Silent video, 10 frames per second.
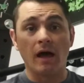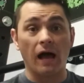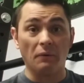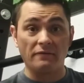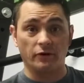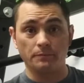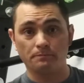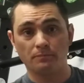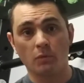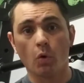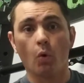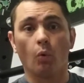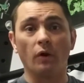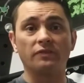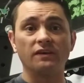However,
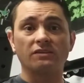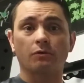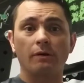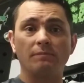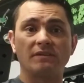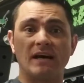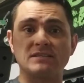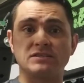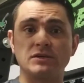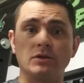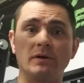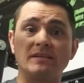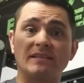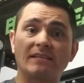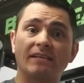what this grip does do
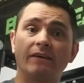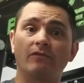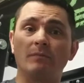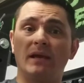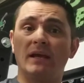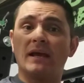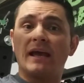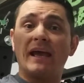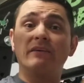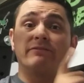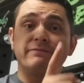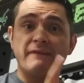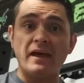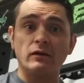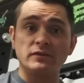is this gives me a
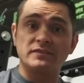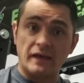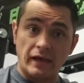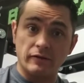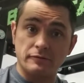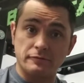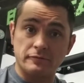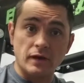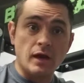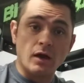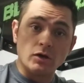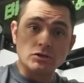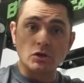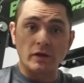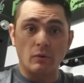fail-safe
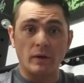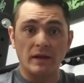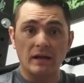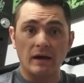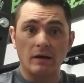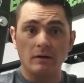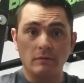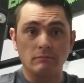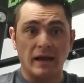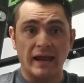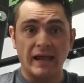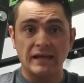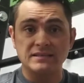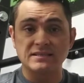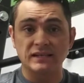so that when my
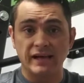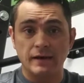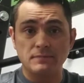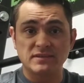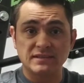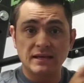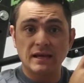hand slips